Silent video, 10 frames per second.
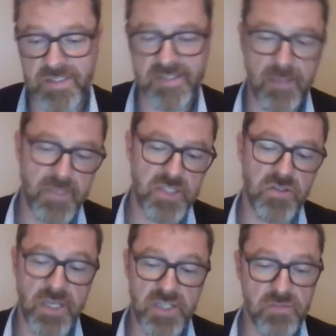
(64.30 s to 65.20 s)
STEM
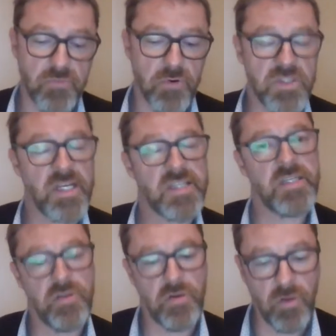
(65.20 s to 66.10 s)
education projects in
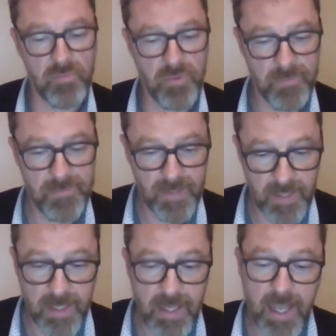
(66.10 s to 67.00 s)
Europe
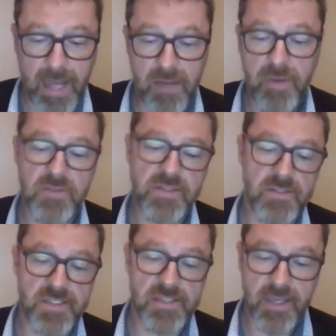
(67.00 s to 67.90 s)
and about
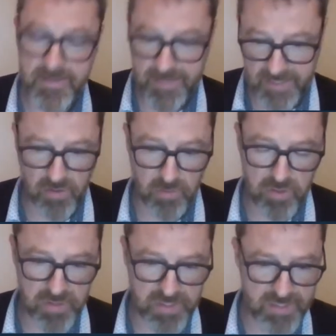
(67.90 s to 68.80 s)
the Scientix
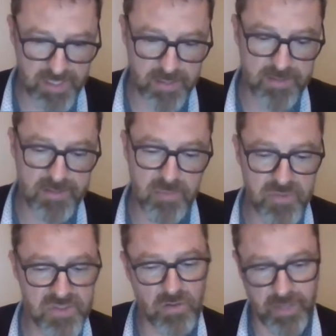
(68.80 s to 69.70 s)
community
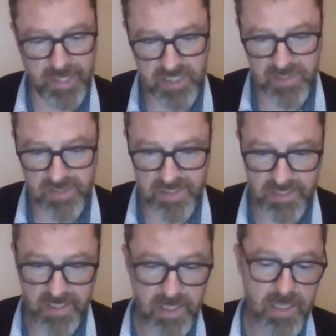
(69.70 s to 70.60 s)
deepens connections,
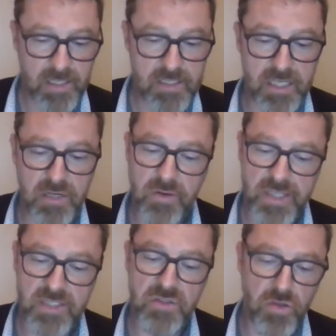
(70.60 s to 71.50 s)

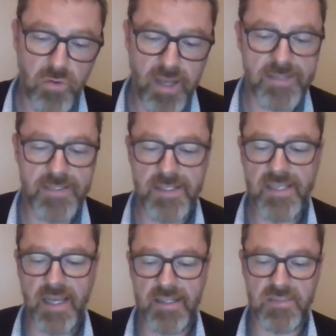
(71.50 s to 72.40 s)
generates new ideas,
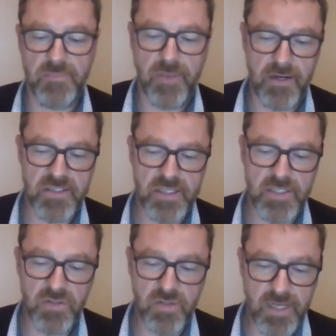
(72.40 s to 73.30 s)
and inspires
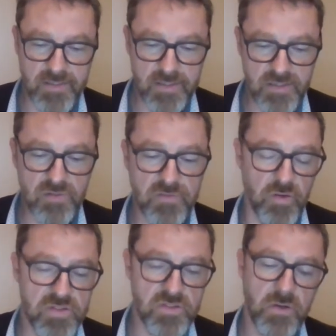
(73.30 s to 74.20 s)
educators to
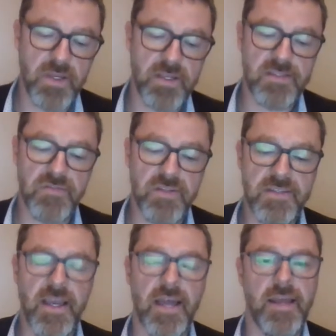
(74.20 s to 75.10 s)
foster
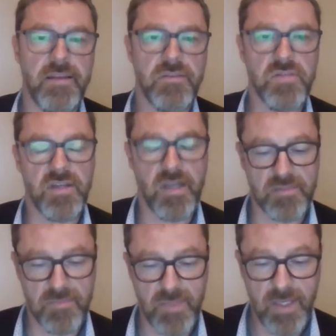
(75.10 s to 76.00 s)
creativity and
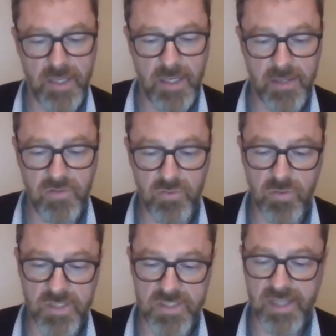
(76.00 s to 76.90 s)
enthusiasm into
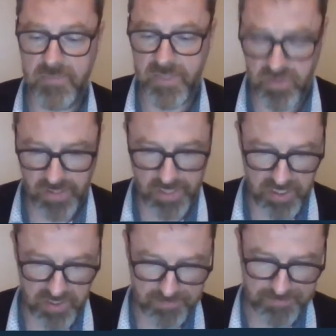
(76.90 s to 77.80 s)
the STEM
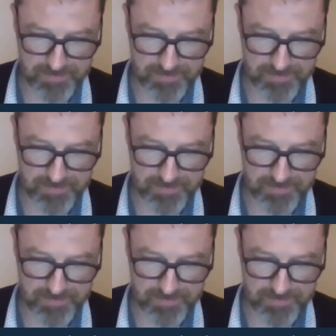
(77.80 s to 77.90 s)
education.